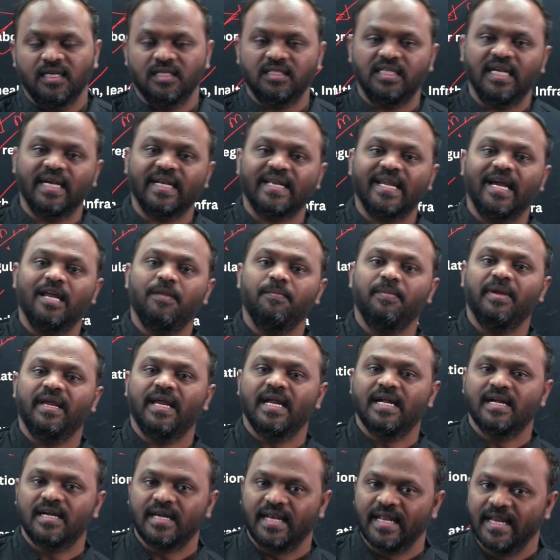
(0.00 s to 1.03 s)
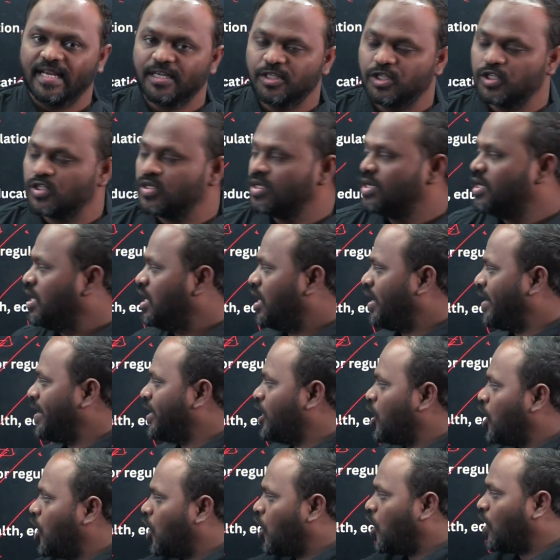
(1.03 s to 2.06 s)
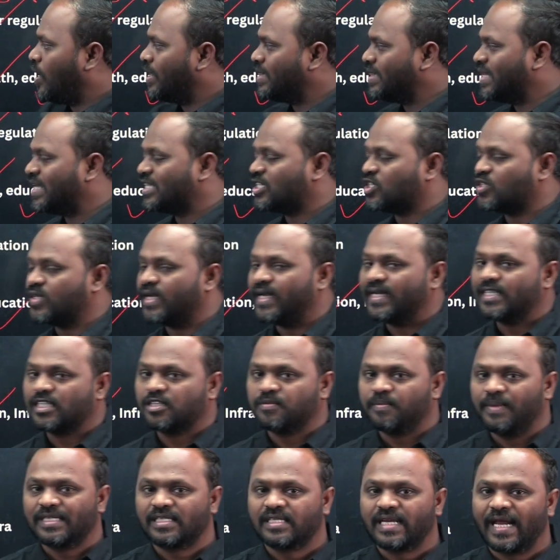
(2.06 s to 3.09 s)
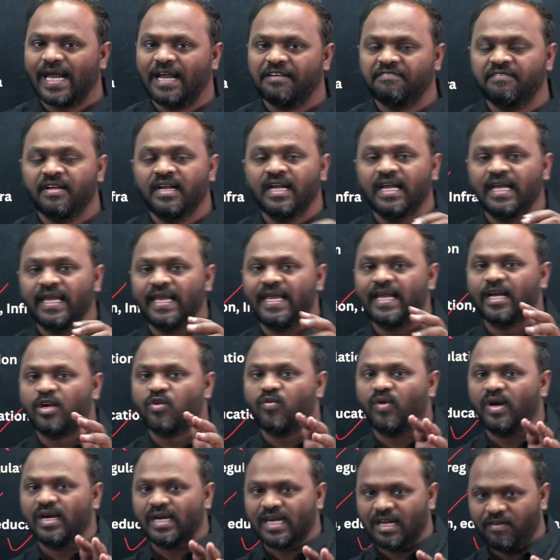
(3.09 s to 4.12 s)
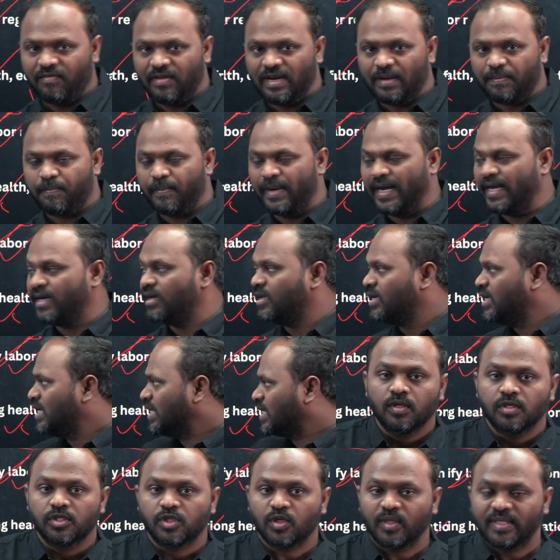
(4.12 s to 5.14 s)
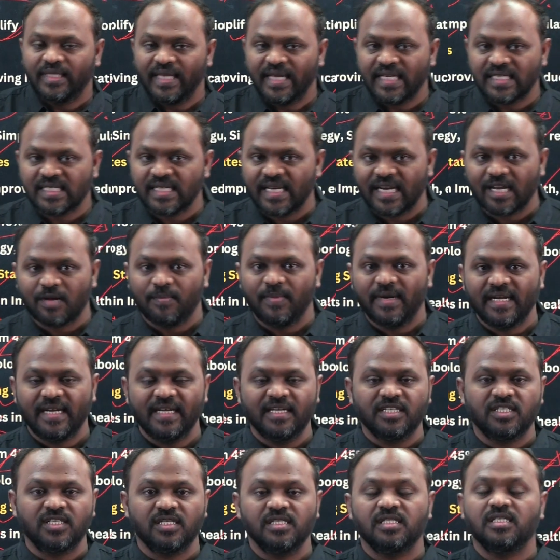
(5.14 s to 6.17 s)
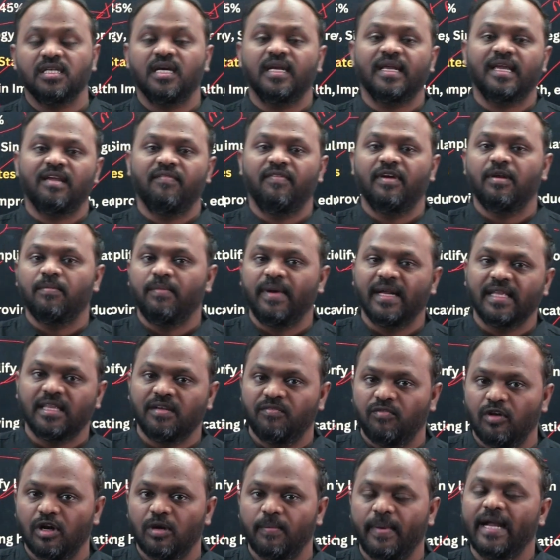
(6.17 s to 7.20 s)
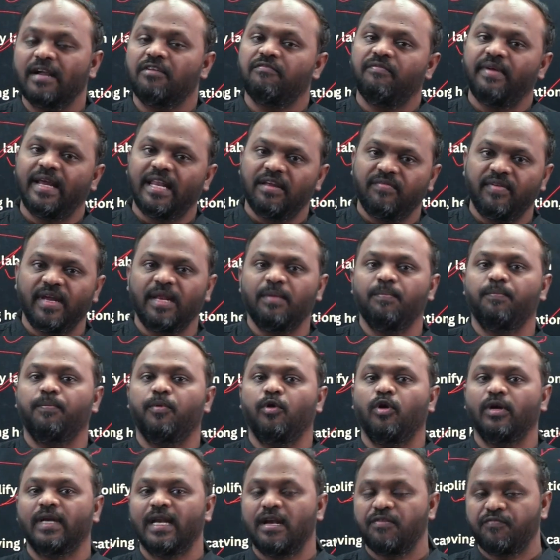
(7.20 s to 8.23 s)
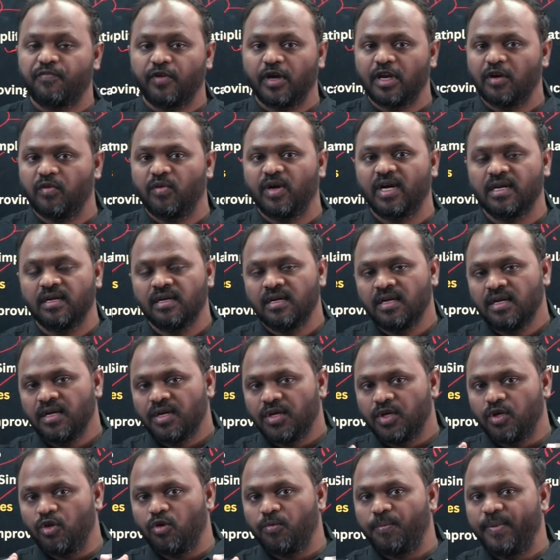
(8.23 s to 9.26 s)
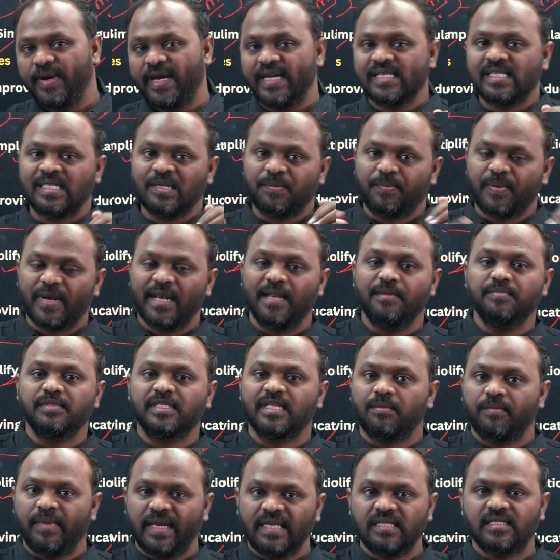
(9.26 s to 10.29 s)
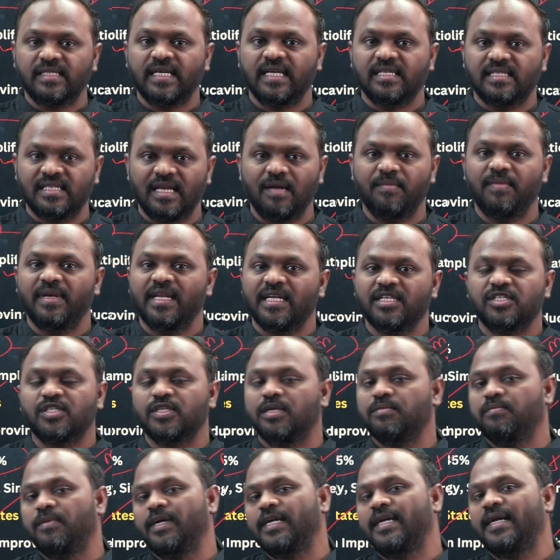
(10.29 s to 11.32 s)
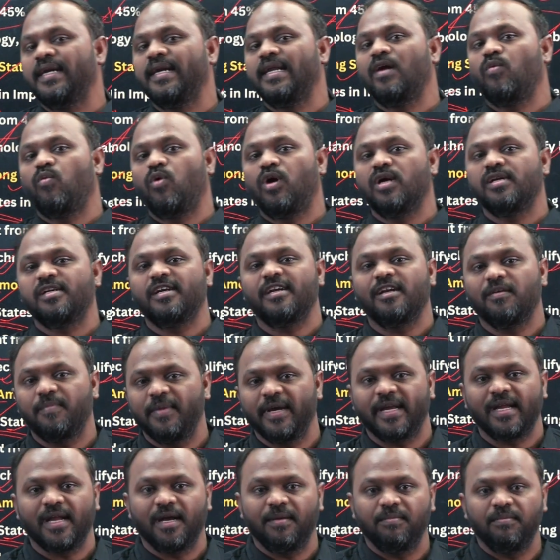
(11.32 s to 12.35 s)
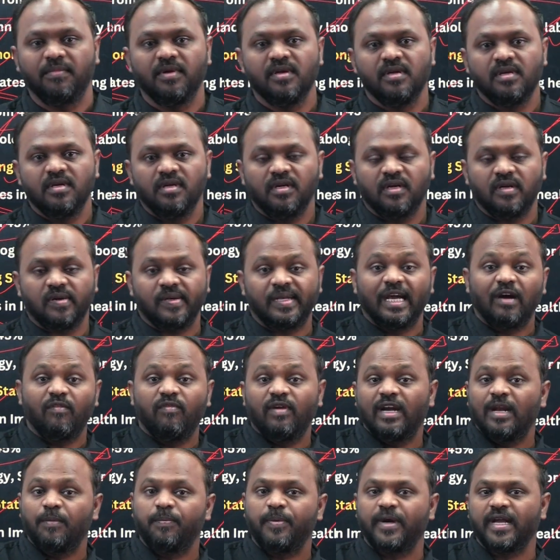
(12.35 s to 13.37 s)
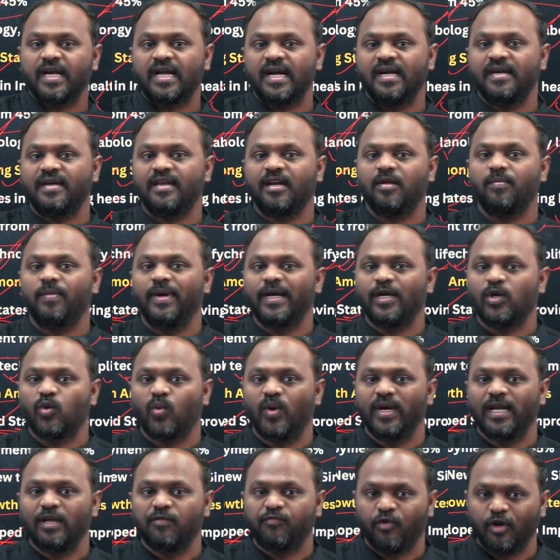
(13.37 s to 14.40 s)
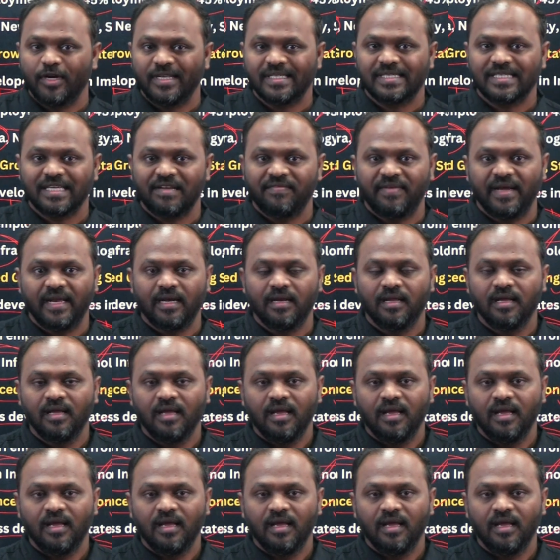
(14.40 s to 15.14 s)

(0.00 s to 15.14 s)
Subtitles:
that can be encouraged, and all the states must have equal development. So these recommendations are given by the World Bank, very, very important for your UPSC prelims and mains examination. But India wanted to become developed country by 2047.